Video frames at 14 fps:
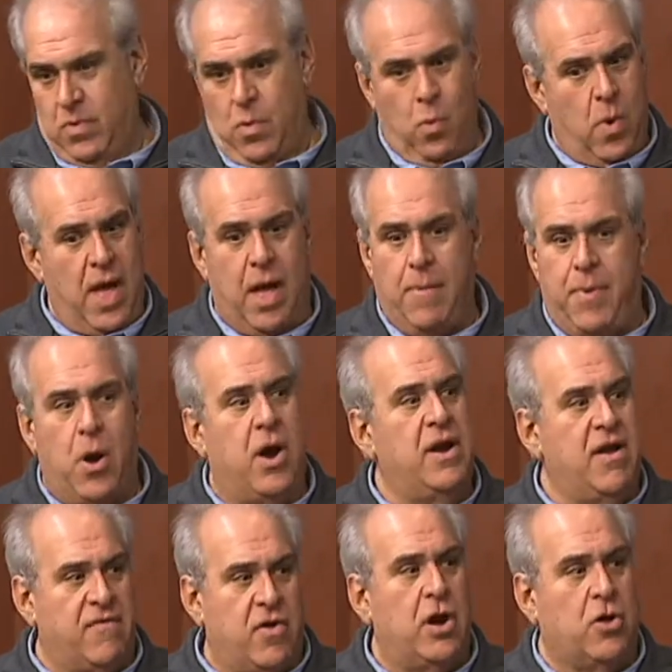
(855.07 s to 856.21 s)
well part
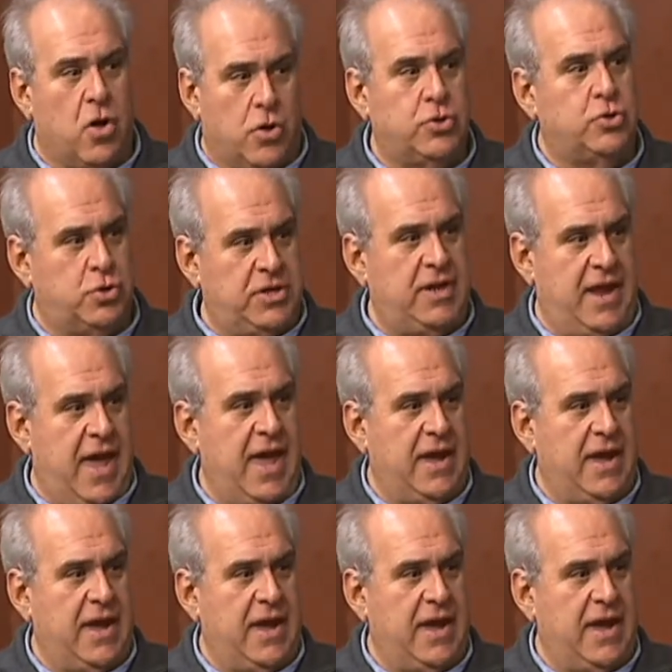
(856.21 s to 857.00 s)
of our culture today.